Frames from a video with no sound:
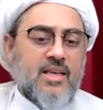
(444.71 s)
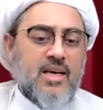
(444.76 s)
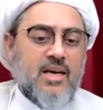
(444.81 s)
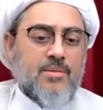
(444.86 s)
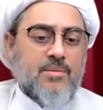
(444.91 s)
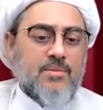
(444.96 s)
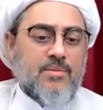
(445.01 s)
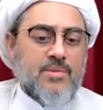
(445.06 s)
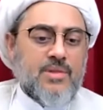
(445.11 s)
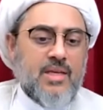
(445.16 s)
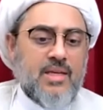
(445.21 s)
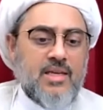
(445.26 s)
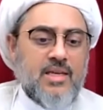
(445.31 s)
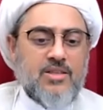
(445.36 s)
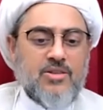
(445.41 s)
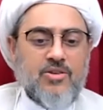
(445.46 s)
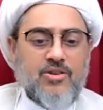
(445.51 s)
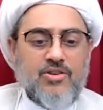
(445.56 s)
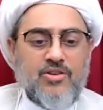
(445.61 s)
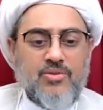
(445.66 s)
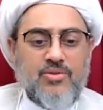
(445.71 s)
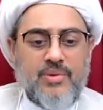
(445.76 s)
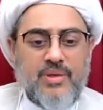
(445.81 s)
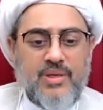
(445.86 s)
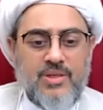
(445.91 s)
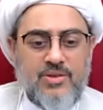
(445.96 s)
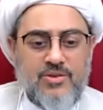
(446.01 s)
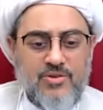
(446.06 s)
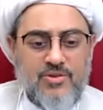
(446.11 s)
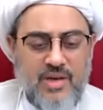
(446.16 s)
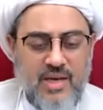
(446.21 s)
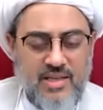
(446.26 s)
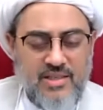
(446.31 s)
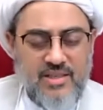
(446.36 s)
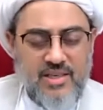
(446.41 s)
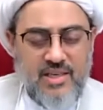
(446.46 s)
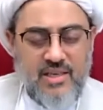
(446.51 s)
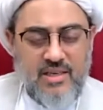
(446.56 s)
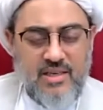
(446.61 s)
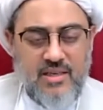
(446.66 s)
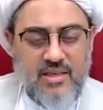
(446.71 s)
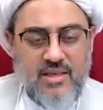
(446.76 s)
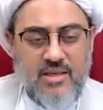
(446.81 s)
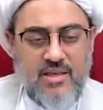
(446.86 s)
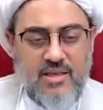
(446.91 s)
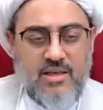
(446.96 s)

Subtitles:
comes and it's going to be tragic,